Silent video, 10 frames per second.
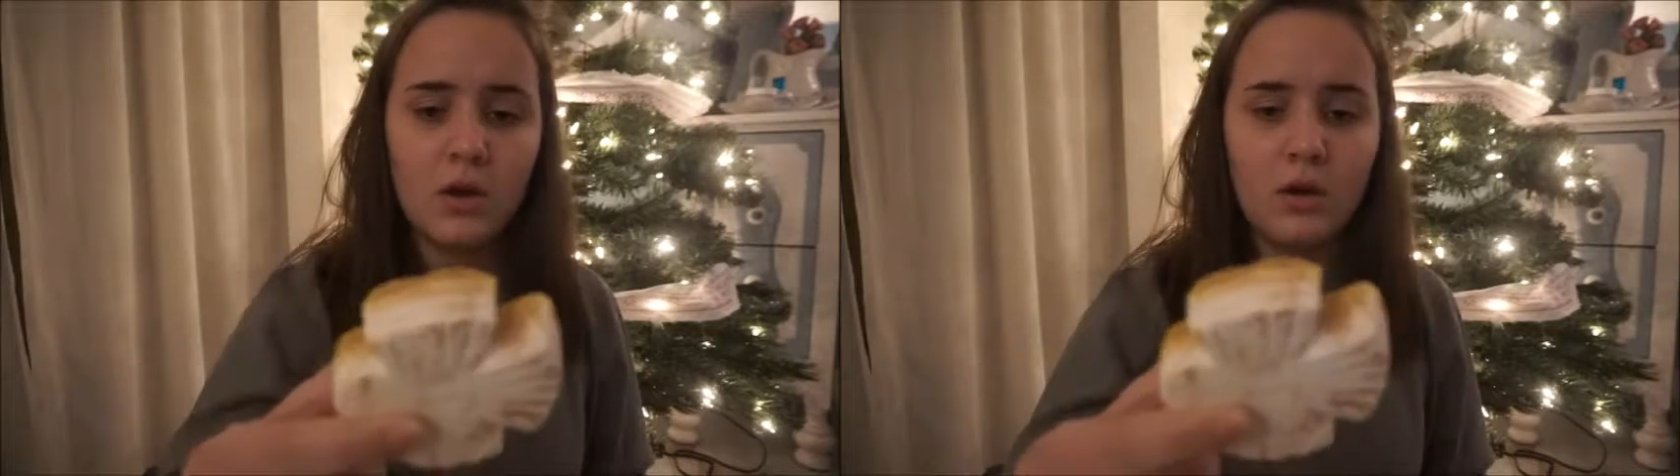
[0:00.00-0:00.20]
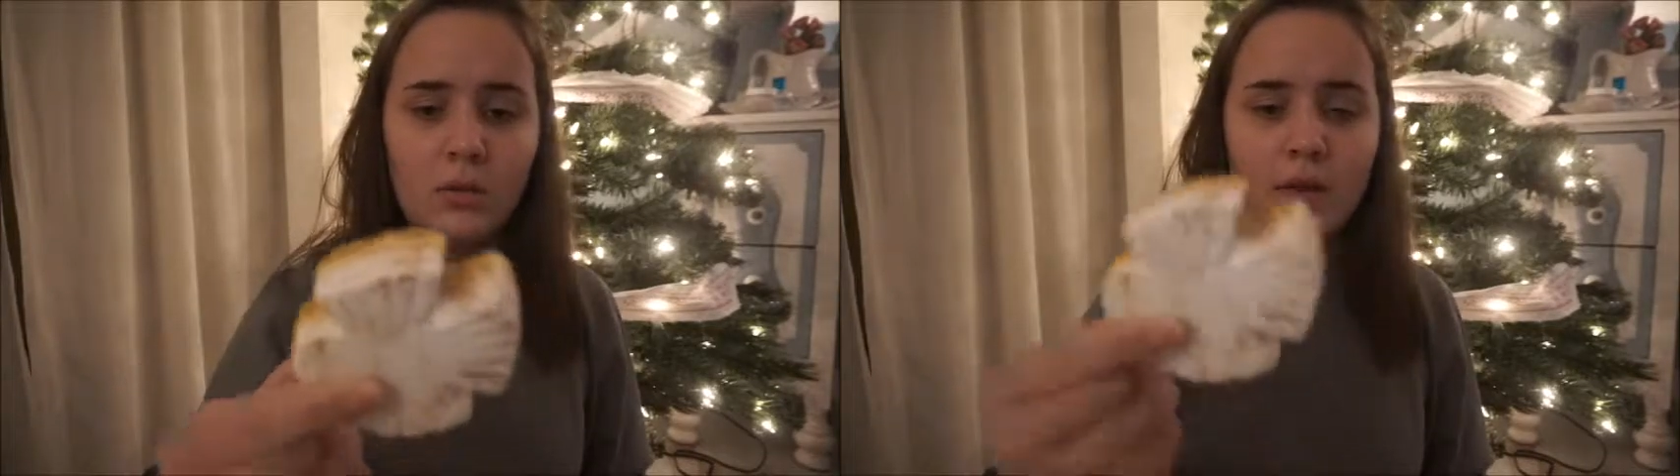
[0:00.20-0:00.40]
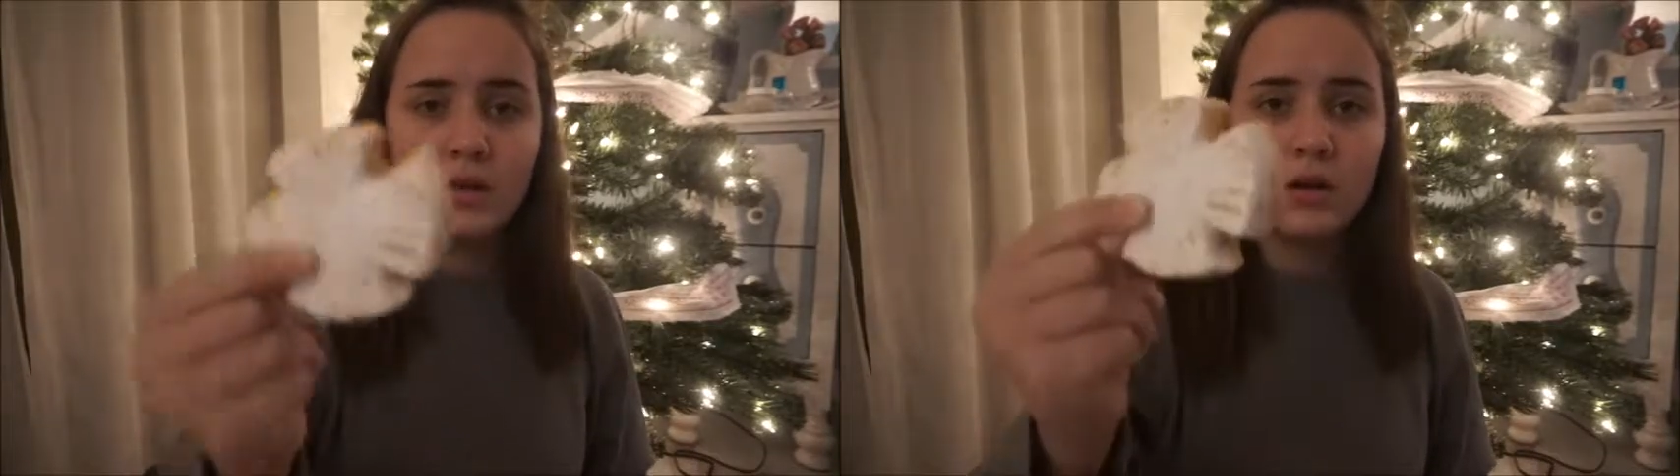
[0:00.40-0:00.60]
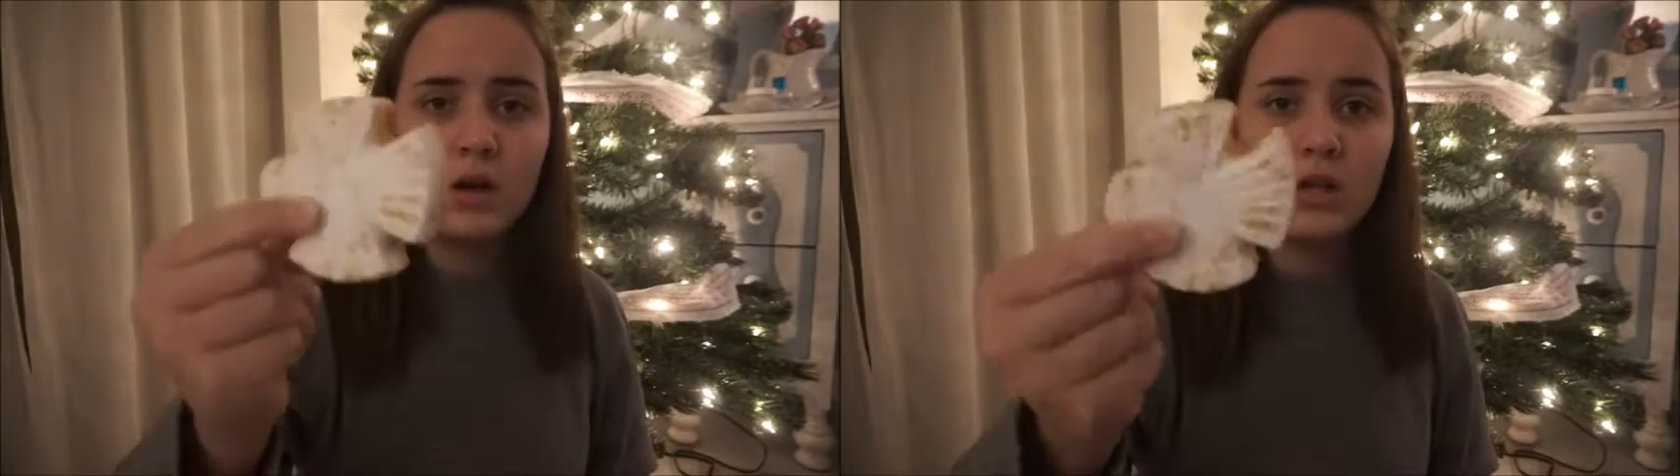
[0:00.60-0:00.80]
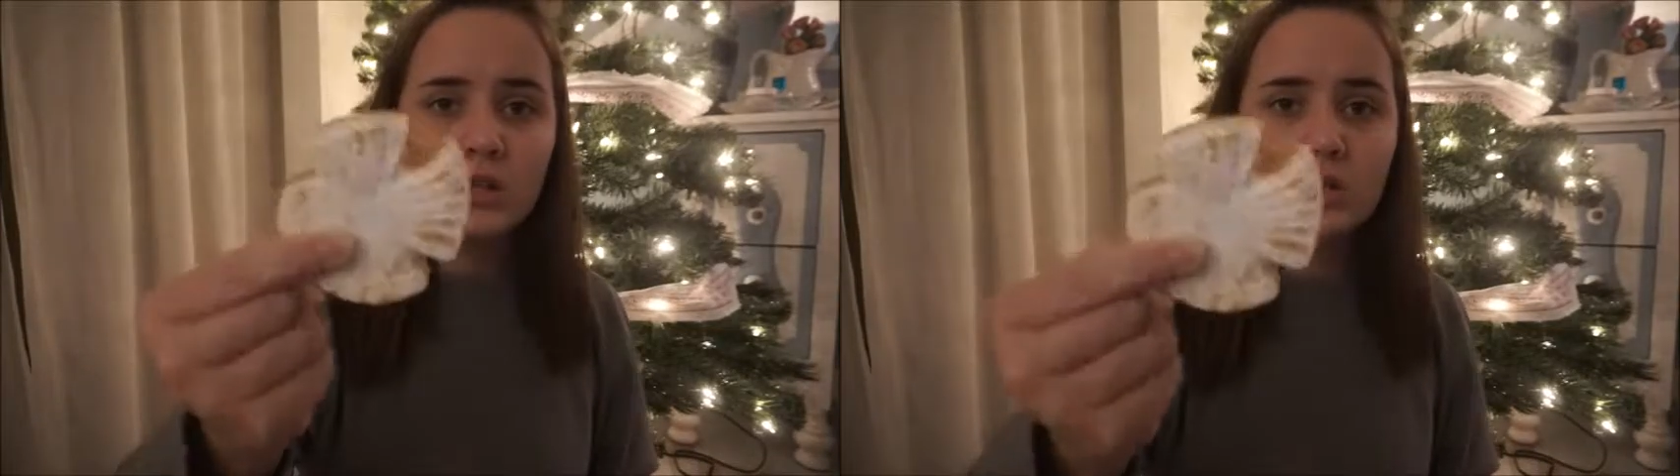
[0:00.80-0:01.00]
Oh my gosh.
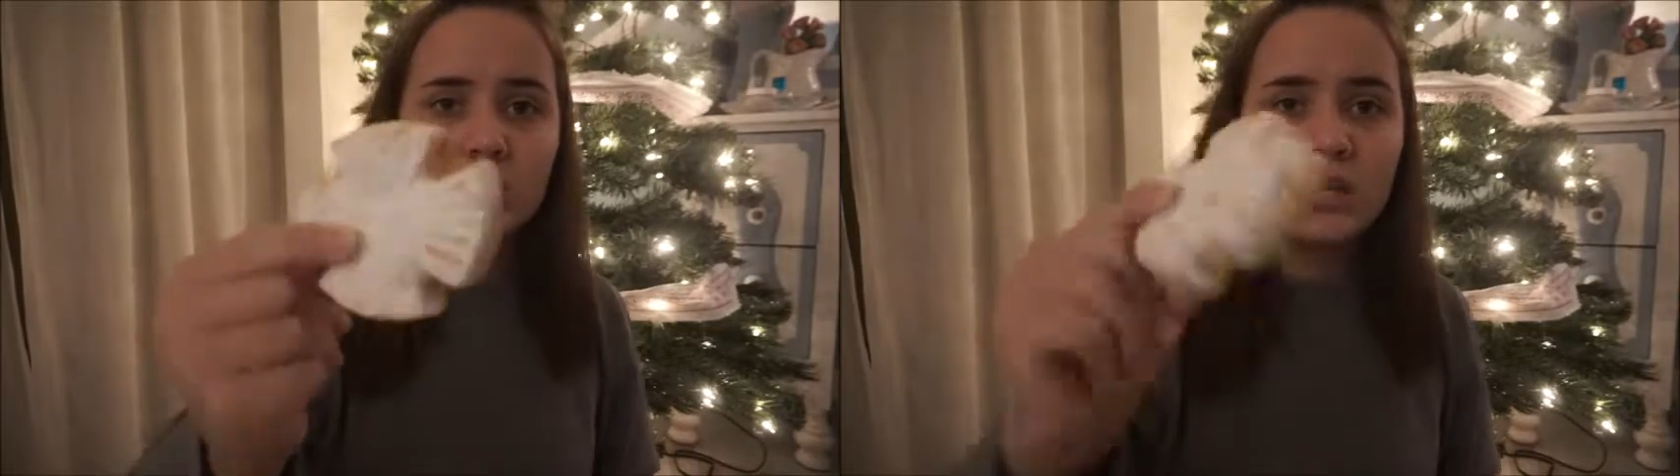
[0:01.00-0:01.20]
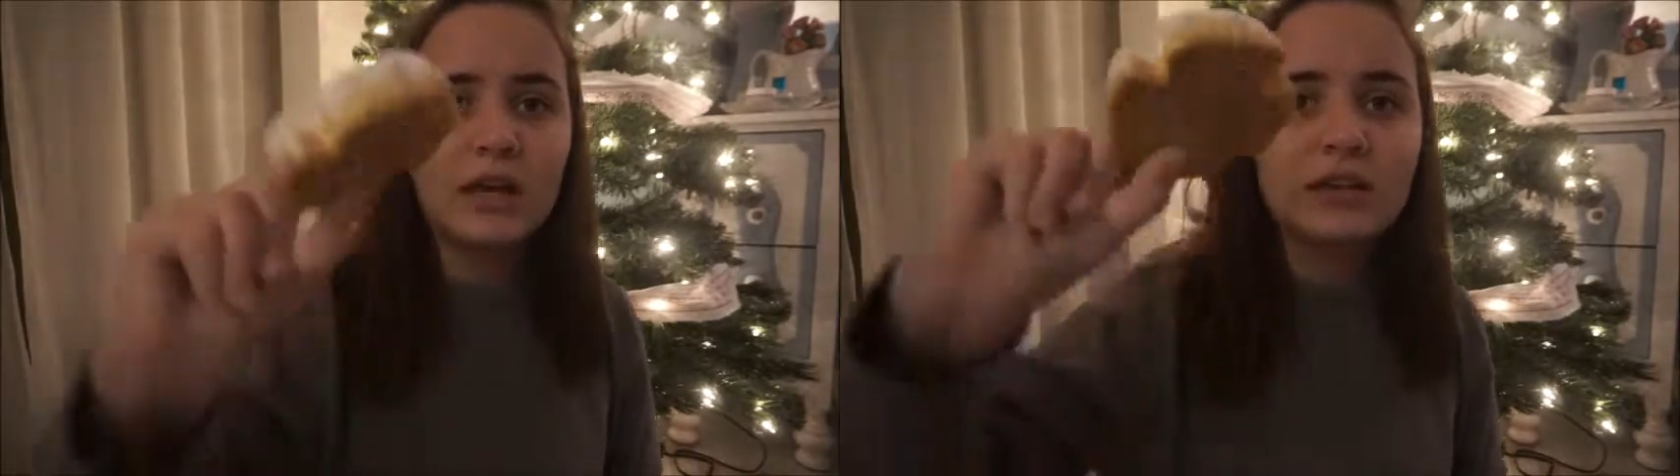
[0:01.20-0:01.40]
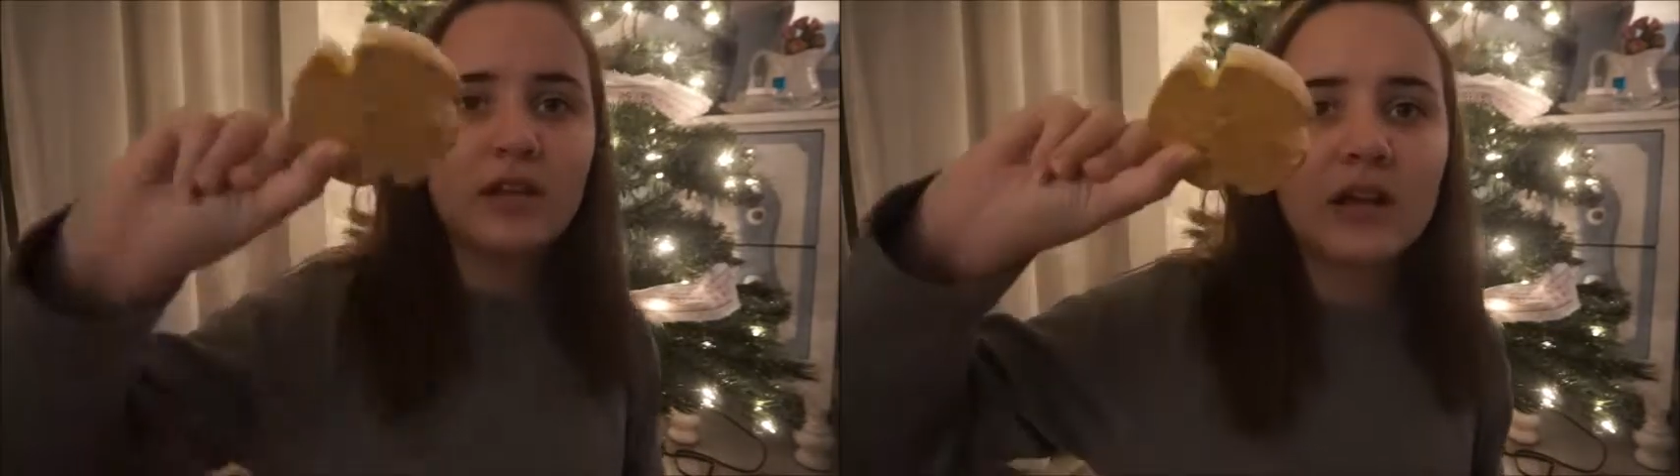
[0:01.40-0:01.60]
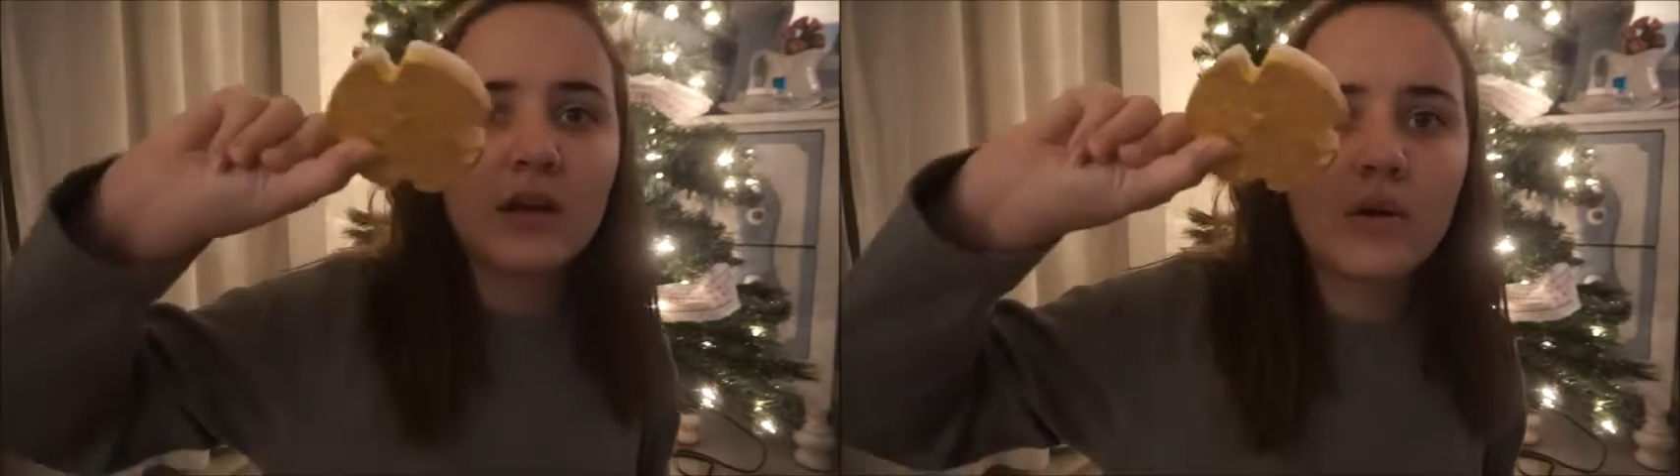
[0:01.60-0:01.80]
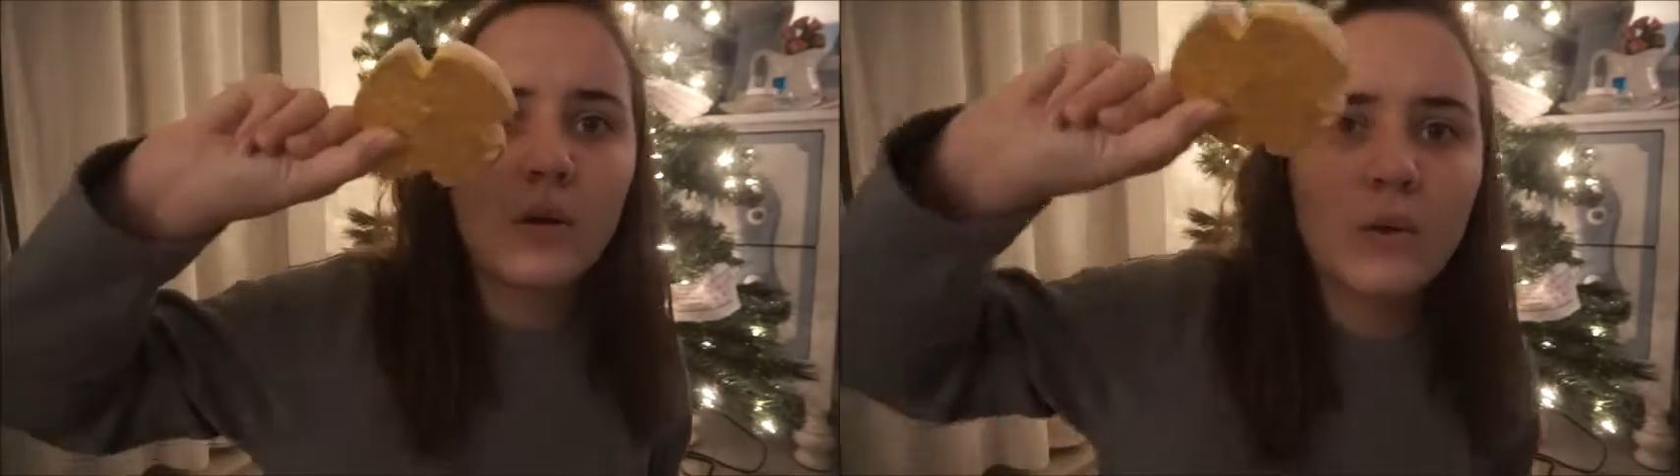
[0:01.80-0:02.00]
It has
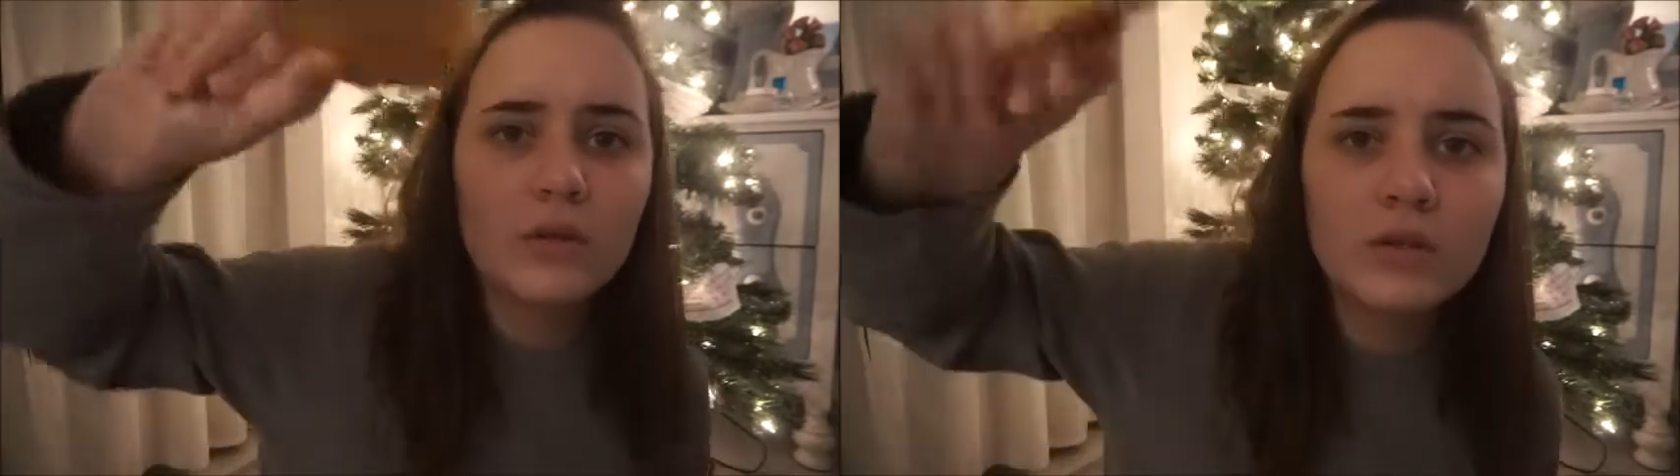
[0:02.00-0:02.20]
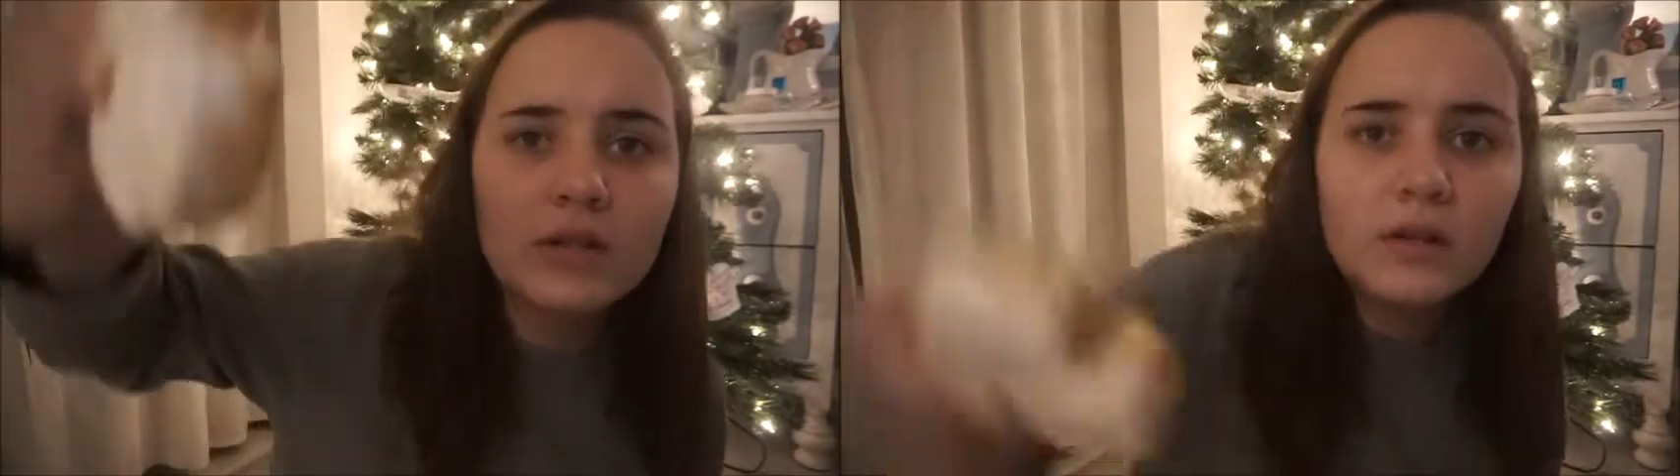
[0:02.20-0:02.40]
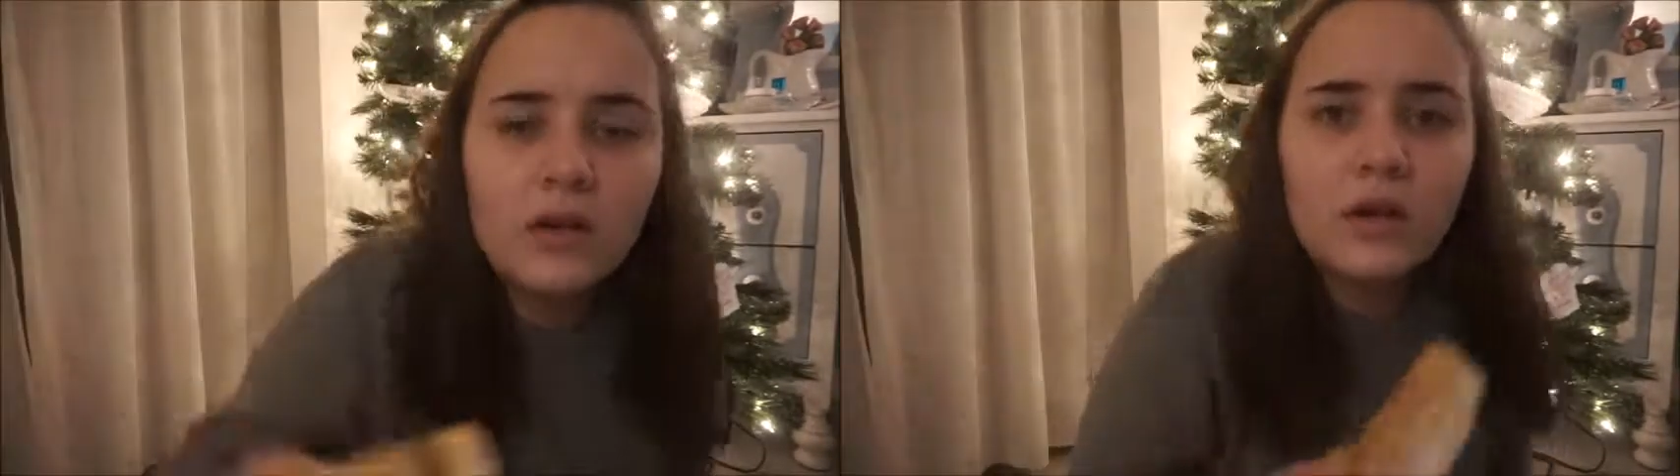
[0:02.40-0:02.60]
like golden